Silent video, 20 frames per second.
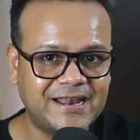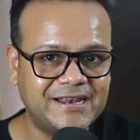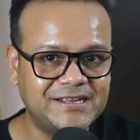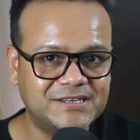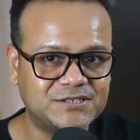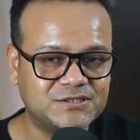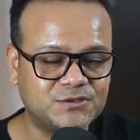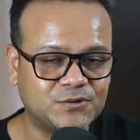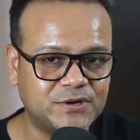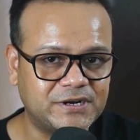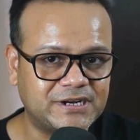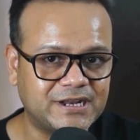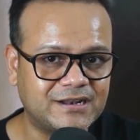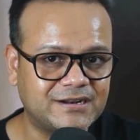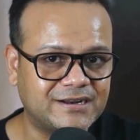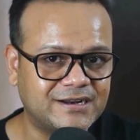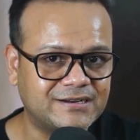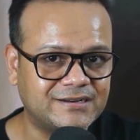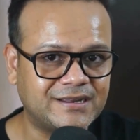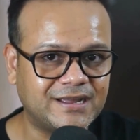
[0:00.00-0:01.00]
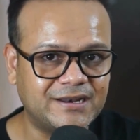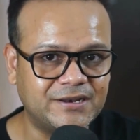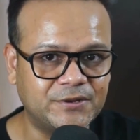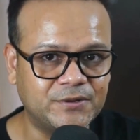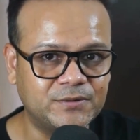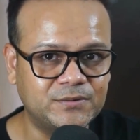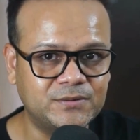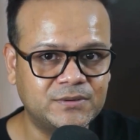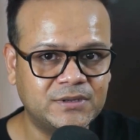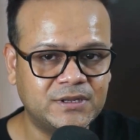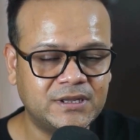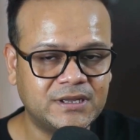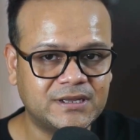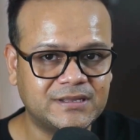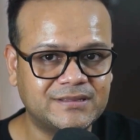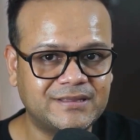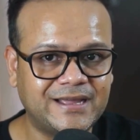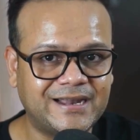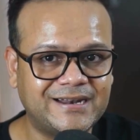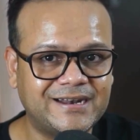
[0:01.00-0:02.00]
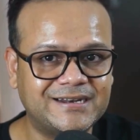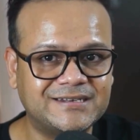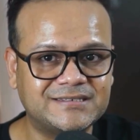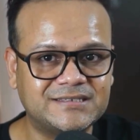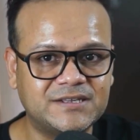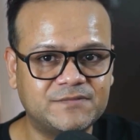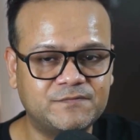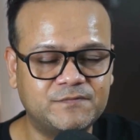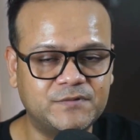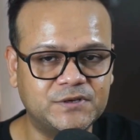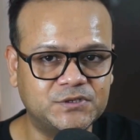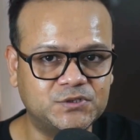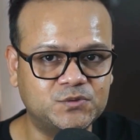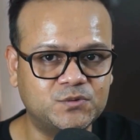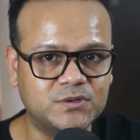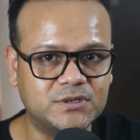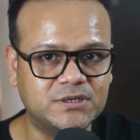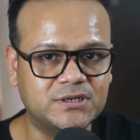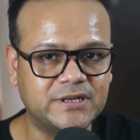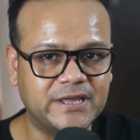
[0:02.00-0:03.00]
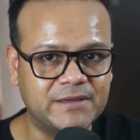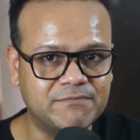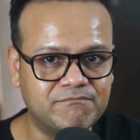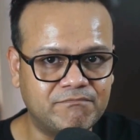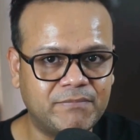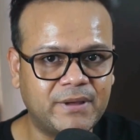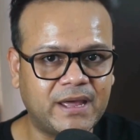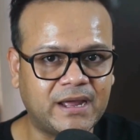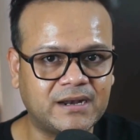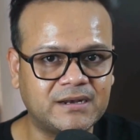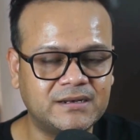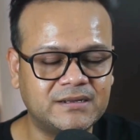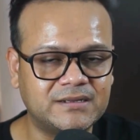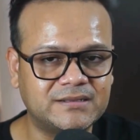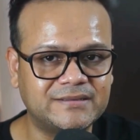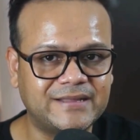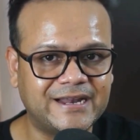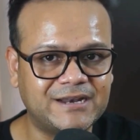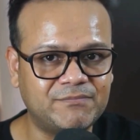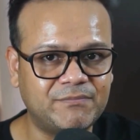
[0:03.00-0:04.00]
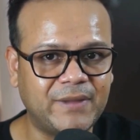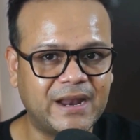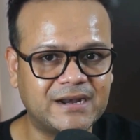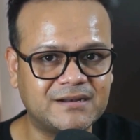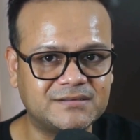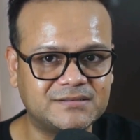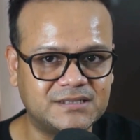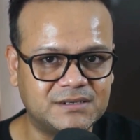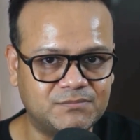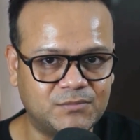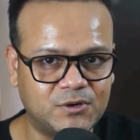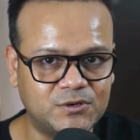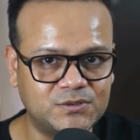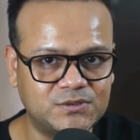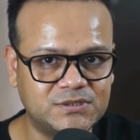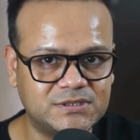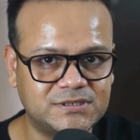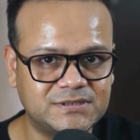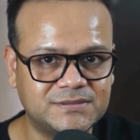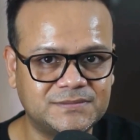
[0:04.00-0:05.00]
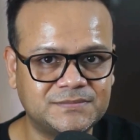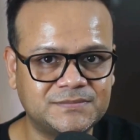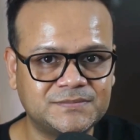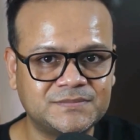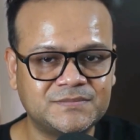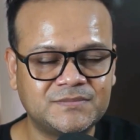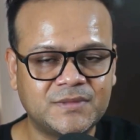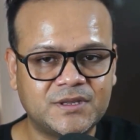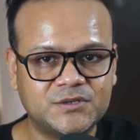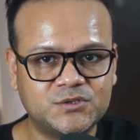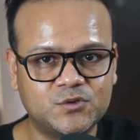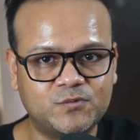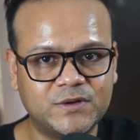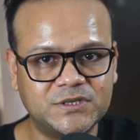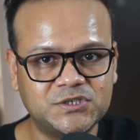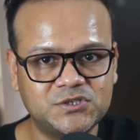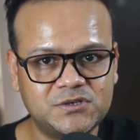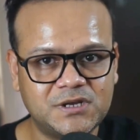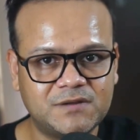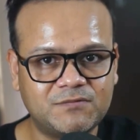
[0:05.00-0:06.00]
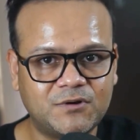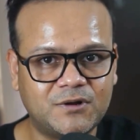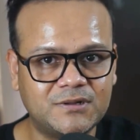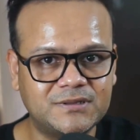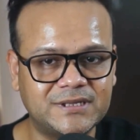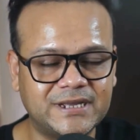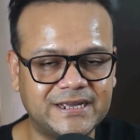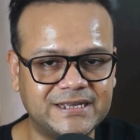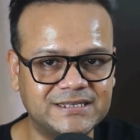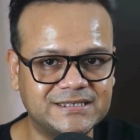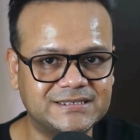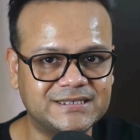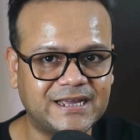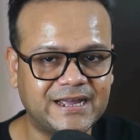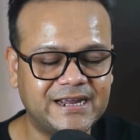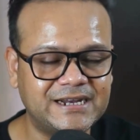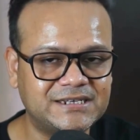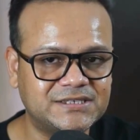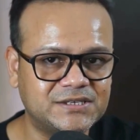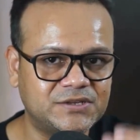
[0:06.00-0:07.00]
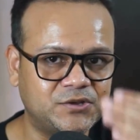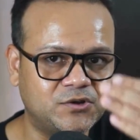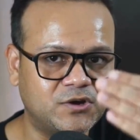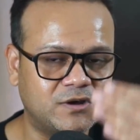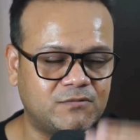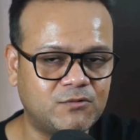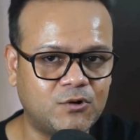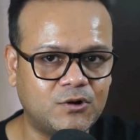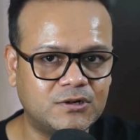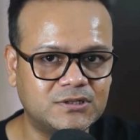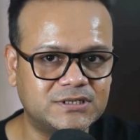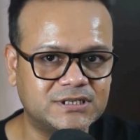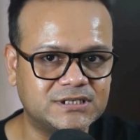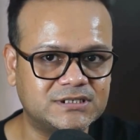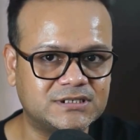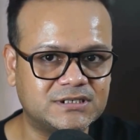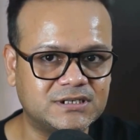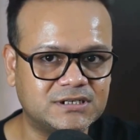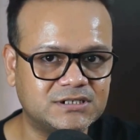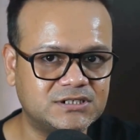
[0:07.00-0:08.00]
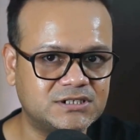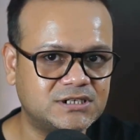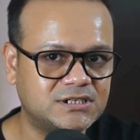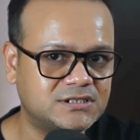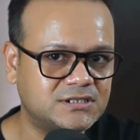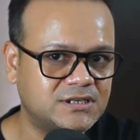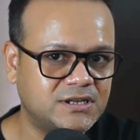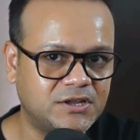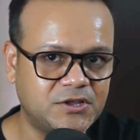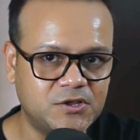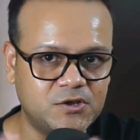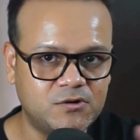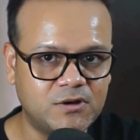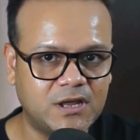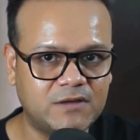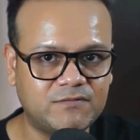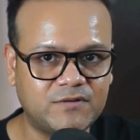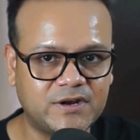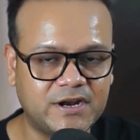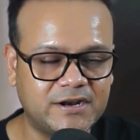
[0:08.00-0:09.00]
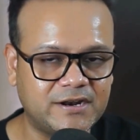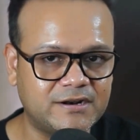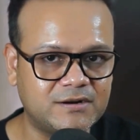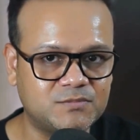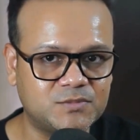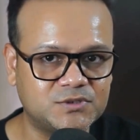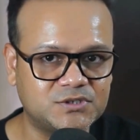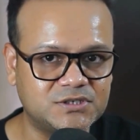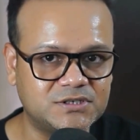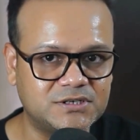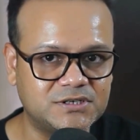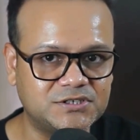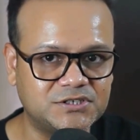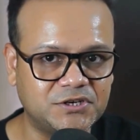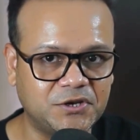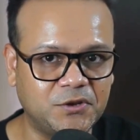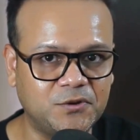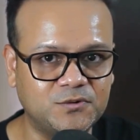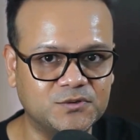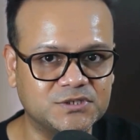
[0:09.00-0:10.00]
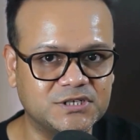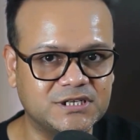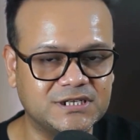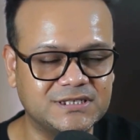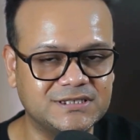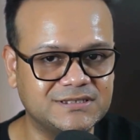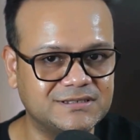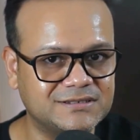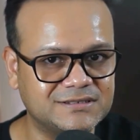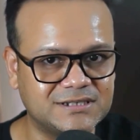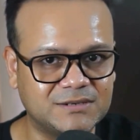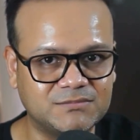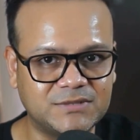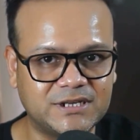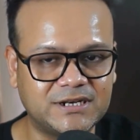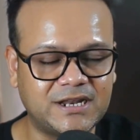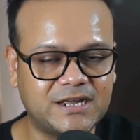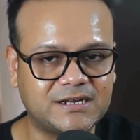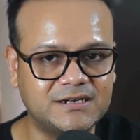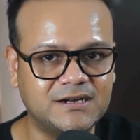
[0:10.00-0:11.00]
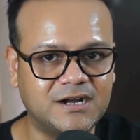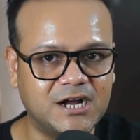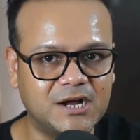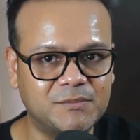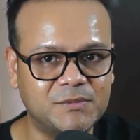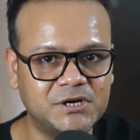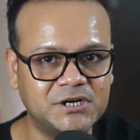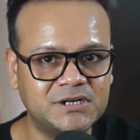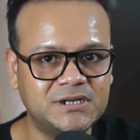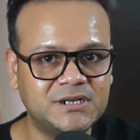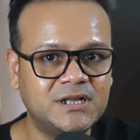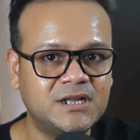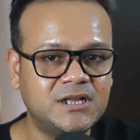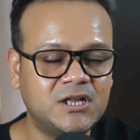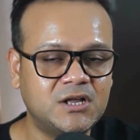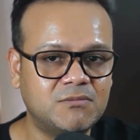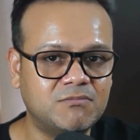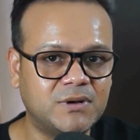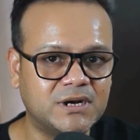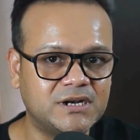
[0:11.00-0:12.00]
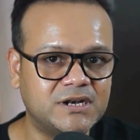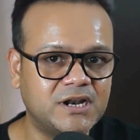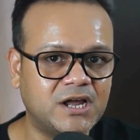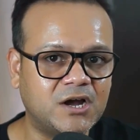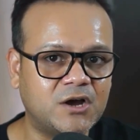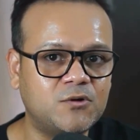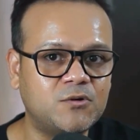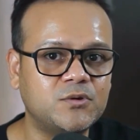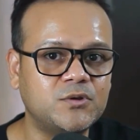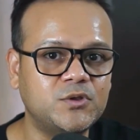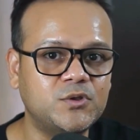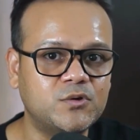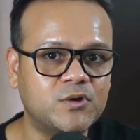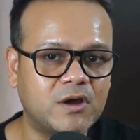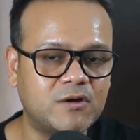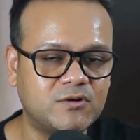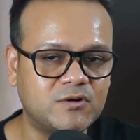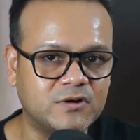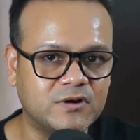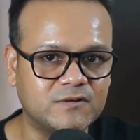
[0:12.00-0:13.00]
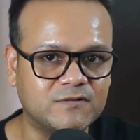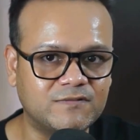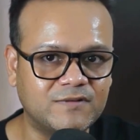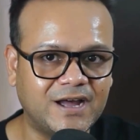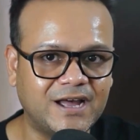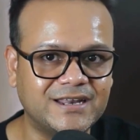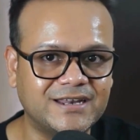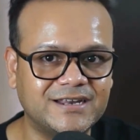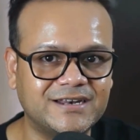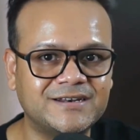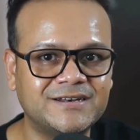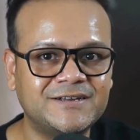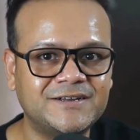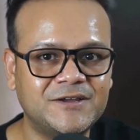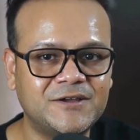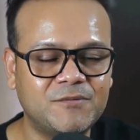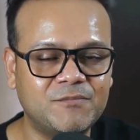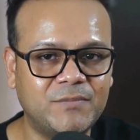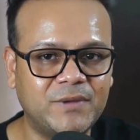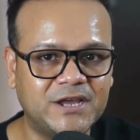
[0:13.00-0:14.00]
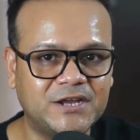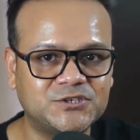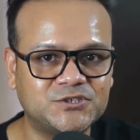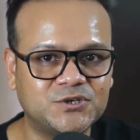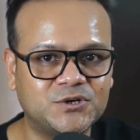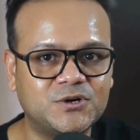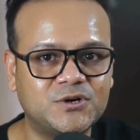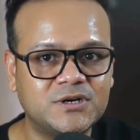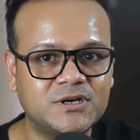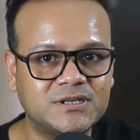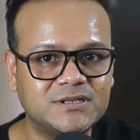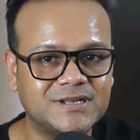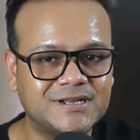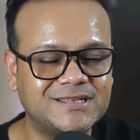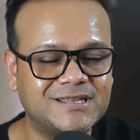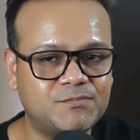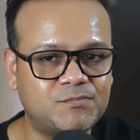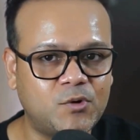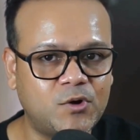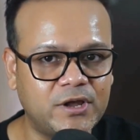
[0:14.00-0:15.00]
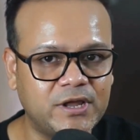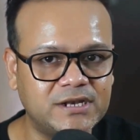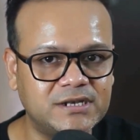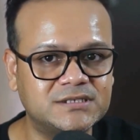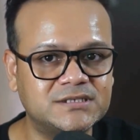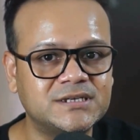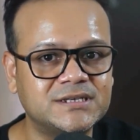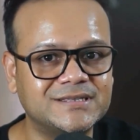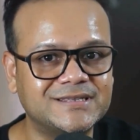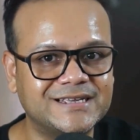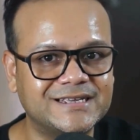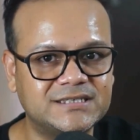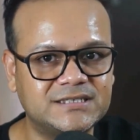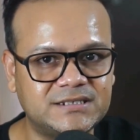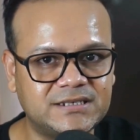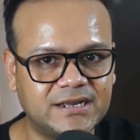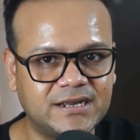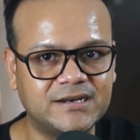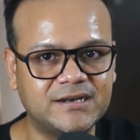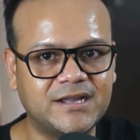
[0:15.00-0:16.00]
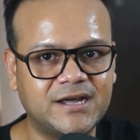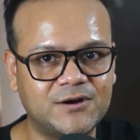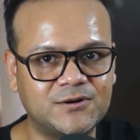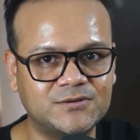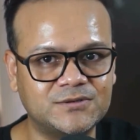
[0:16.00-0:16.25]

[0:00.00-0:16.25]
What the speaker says: storyteller can tell you that it's the visual impact that matters the most. So once you have all the insights, you have all the structures, you have created a presentation using something like Gamma, but now you have to refine it. Make sure that the points, they stand out.